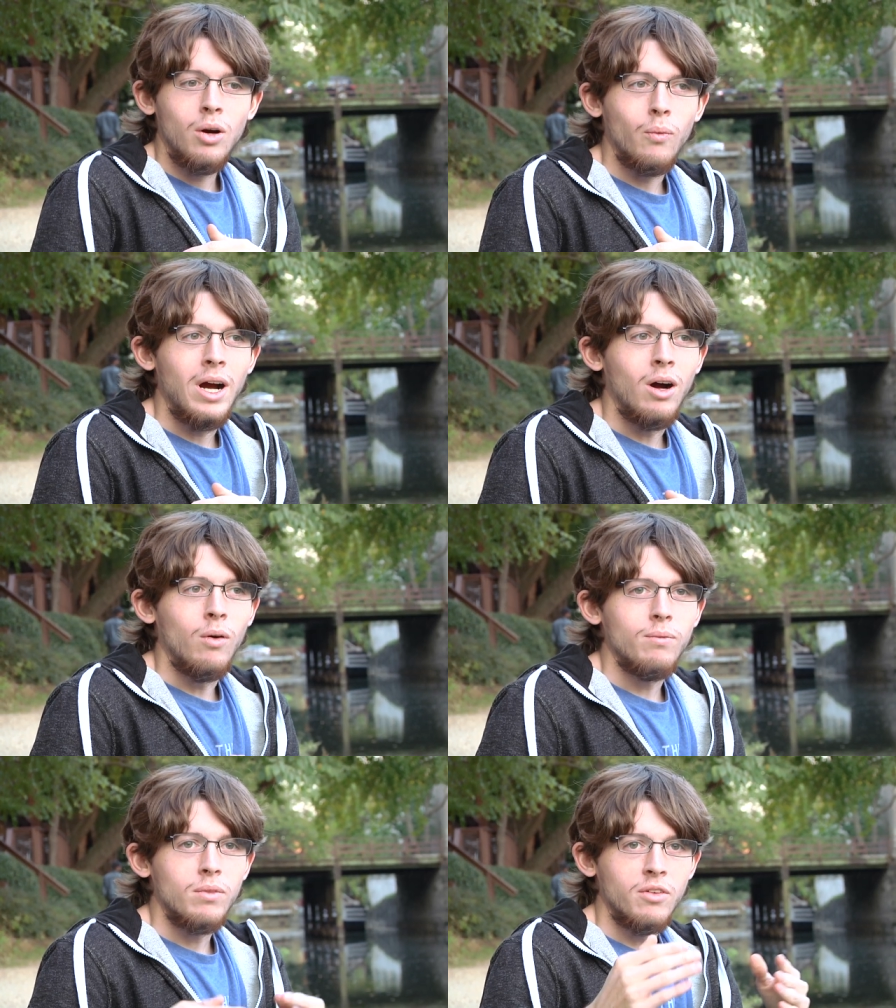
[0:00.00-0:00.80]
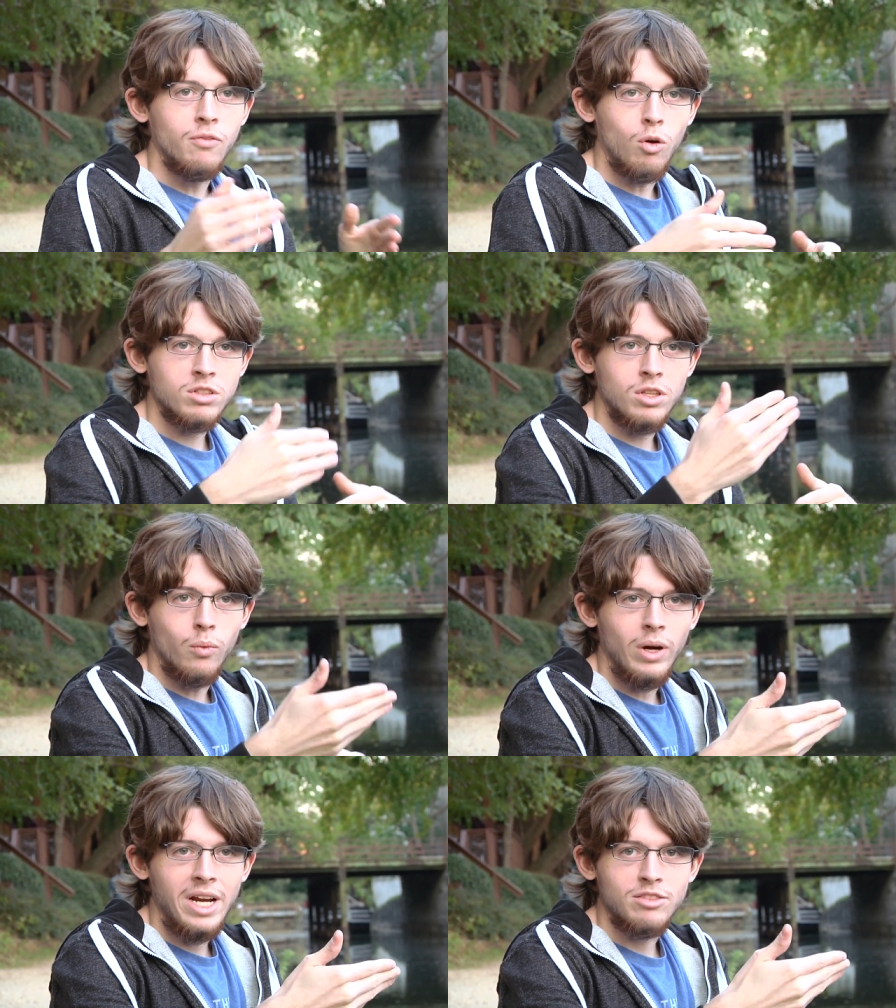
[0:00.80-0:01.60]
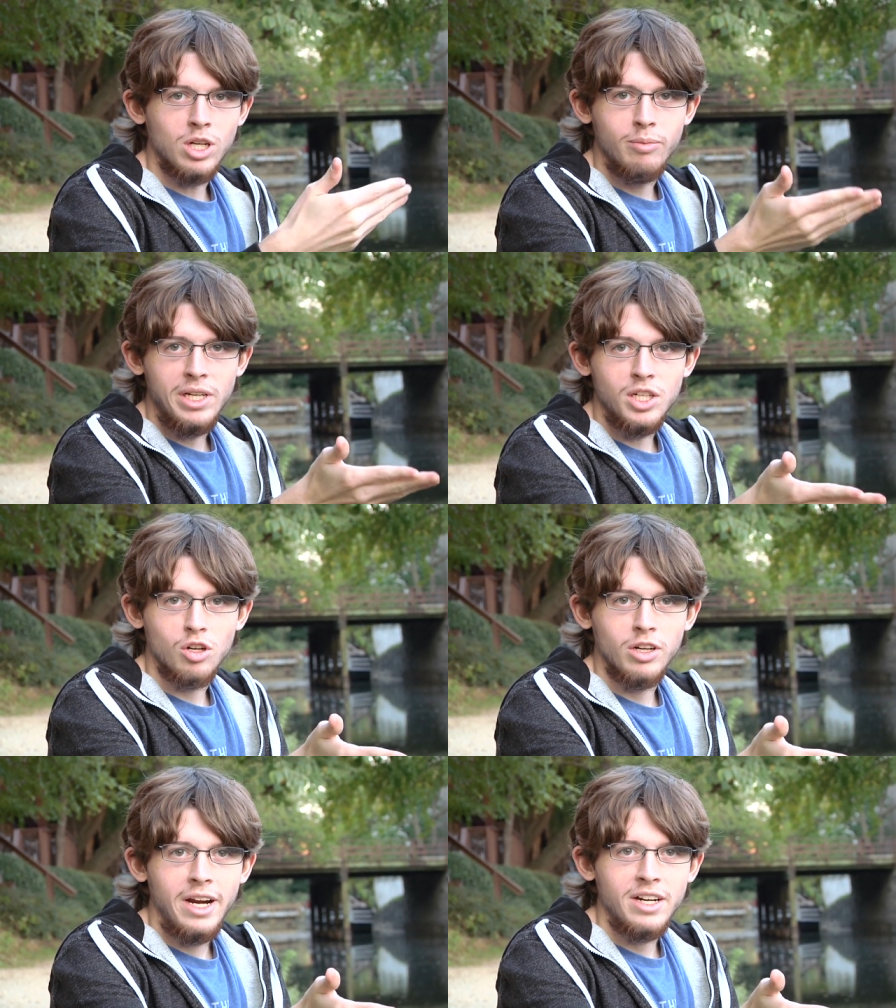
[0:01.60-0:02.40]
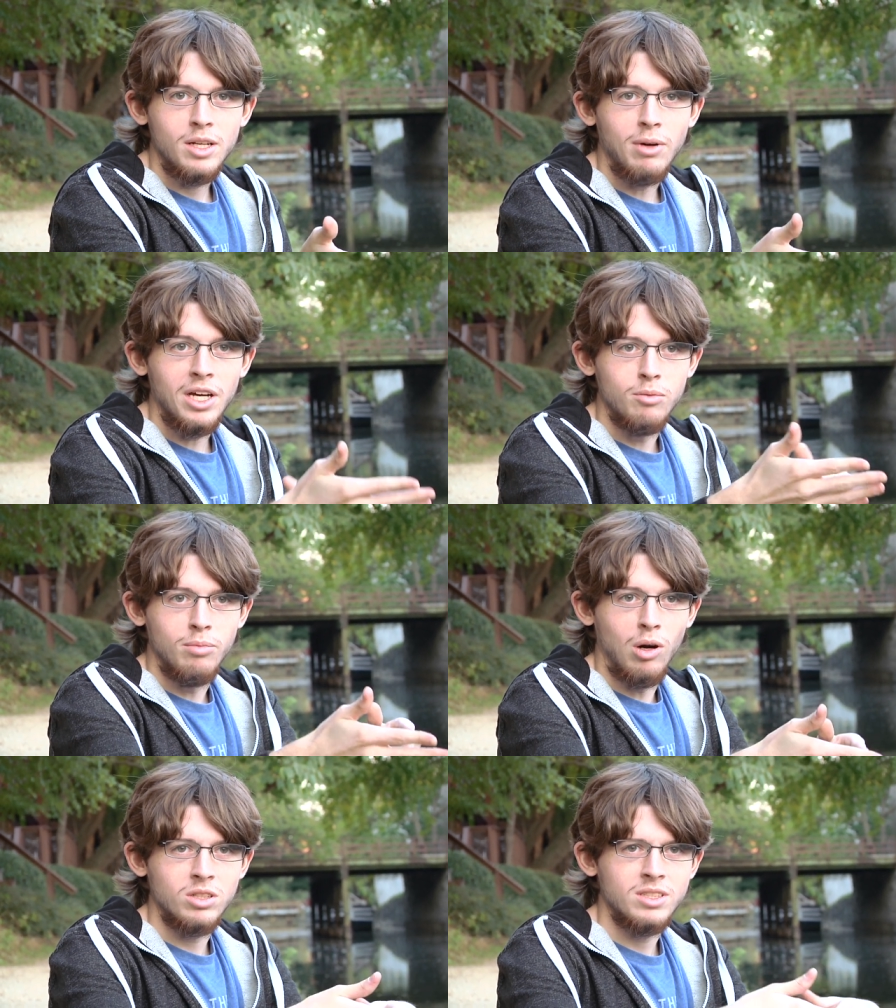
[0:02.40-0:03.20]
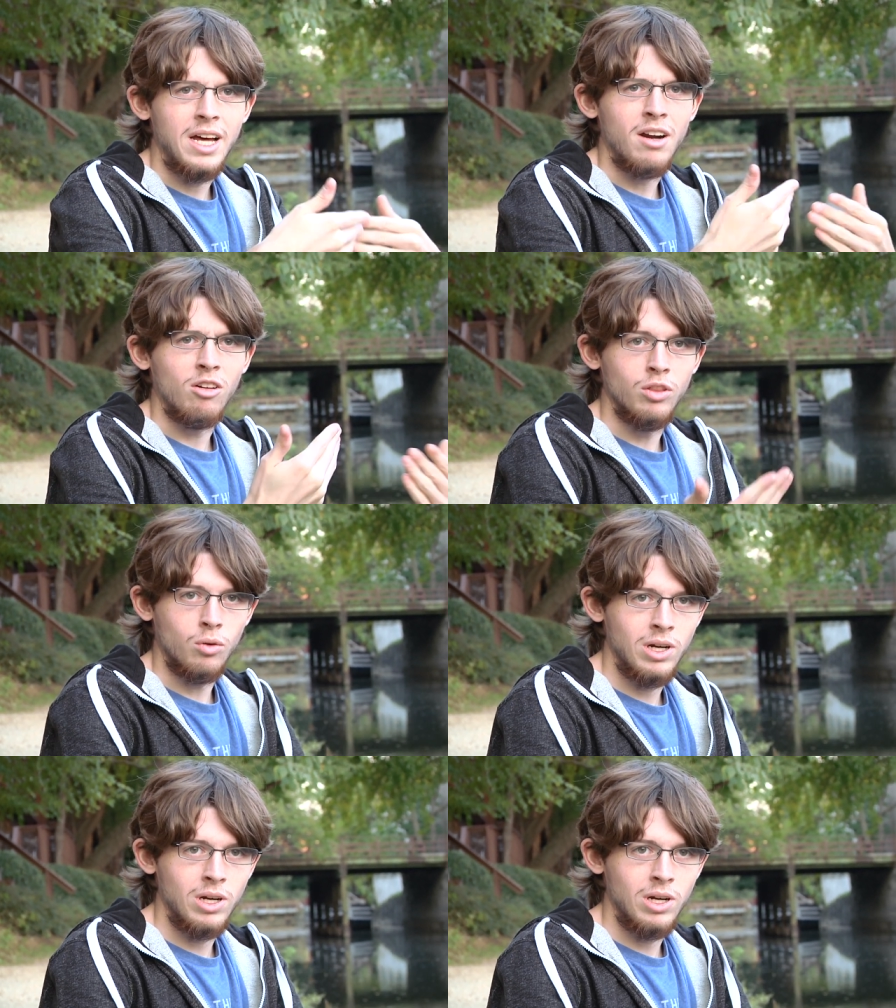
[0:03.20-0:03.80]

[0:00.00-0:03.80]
Well, the force of the waves that are being created by the boats that are in the